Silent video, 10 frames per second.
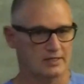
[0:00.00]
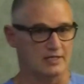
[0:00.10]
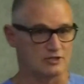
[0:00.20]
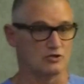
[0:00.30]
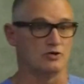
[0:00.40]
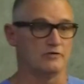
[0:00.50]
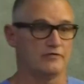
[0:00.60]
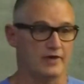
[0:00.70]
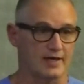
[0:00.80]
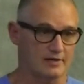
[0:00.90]
it's going to
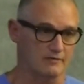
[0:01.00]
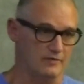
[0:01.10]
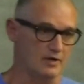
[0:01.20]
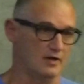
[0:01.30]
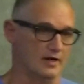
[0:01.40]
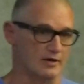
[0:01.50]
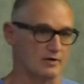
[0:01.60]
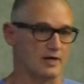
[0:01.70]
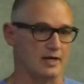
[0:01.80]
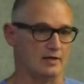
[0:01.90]
affect the
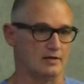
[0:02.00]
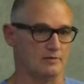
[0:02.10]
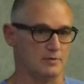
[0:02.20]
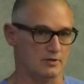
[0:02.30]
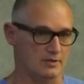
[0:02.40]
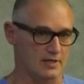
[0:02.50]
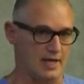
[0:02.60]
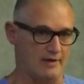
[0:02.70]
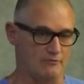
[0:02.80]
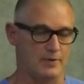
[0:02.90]
ventilator and the ability to
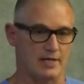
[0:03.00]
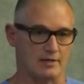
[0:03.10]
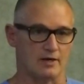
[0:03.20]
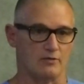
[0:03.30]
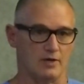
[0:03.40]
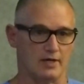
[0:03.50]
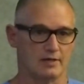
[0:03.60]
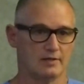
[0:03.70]
have a patent airway.